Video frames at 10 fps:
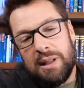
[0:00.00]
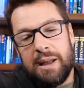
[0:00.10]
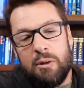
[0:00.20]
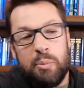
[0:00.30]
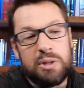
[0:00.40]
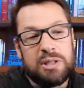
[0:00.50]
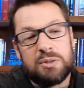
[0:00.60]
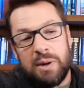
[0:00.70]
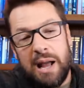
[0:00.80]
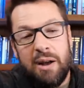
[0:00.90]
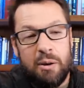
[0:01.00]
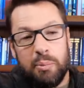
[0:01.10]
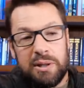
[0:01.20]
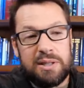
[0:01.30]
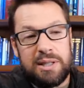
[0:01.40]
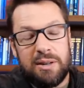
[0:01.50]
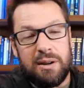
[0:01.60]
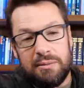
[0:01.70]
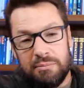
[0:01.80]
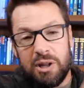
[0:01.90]
Like I'll push this one out, I'll put this here,
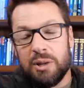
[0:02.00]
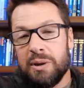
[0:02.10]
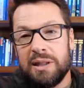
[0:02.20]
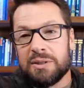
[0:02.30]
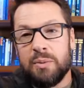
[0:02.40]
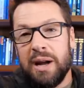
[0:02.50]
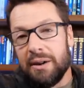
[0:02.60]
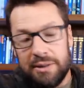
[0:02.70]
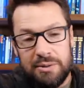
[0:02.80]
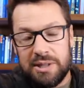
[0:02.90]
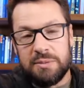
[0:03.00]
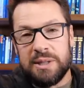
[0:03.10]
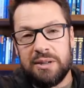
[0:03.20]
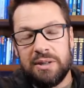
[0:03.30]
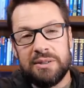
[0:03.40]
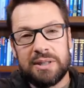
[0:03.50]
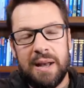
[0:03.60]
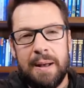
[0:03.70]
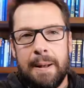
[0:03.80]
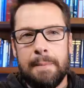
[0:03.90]
I'll glue it this way, or I'll use these materials.
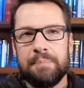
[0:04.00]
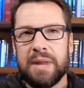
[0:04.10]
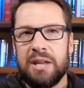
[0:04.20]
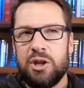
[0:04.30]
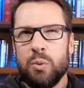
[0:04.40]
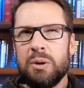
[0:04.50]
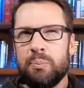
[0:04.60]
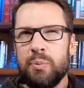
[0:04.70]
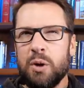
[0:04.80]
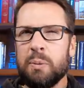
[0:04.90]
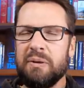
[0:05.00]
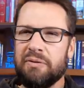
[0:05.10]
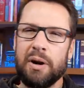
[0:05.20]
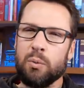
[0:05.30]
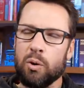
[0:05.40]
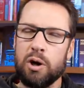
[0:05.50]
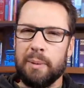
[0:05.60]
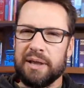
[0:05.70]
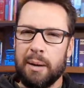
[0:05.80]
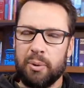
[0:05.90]
You would you would be very worried
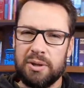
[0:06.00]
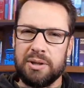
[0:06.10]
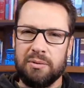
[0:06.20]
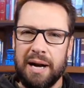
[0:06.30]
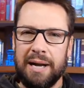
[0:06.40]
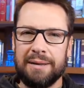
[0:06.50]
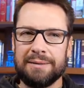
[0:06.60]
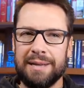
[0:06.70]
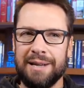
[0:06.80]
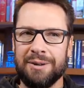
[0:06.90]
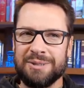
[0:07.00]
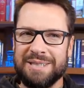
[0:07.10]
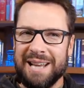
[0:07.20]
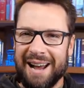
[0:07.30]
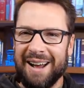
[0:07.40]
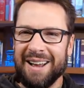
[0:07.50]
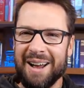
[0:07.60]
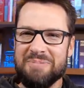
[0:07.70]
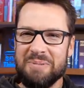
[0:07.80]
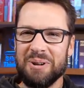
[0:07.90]
about that person, right? And he goes, Yeah,
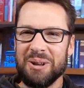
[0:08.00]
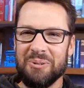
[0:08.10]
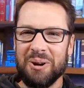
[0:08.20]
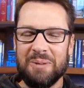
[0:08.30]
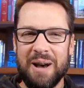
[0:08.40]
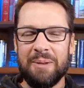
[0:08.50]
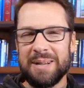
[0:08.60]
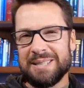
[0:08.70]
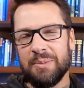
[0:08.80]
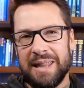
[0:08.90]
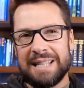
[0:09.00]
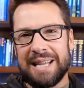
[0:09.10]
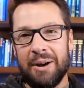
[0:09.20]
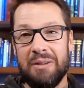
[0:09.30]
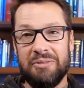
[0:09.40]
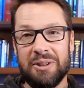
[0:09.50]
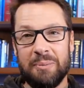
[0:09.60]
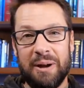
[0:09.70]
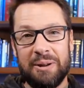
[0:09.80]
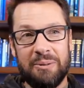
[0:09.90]
I'd be really worried about him. I said, Well, that's how I feel
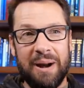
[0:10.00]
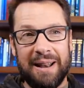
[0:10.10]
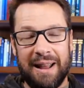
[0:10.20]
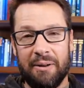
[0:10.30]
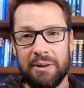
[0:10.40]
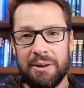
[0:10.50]
about you right now.